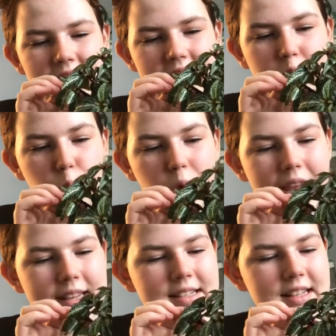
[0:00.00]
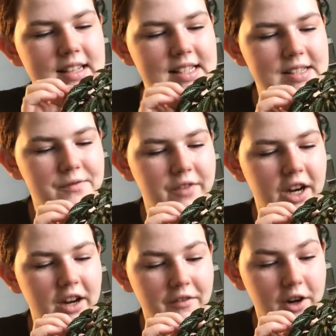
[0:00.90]
The white is
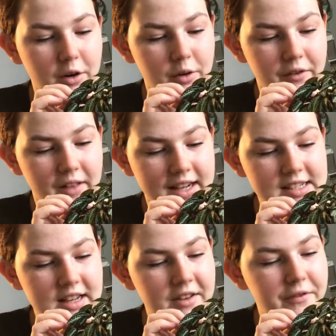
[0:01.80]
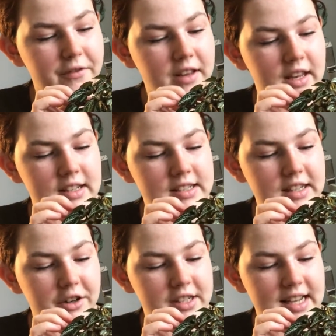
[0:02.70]
very, very reflective and
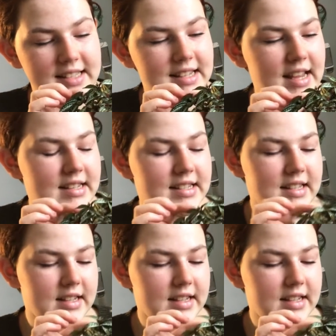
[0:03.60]
iridescent.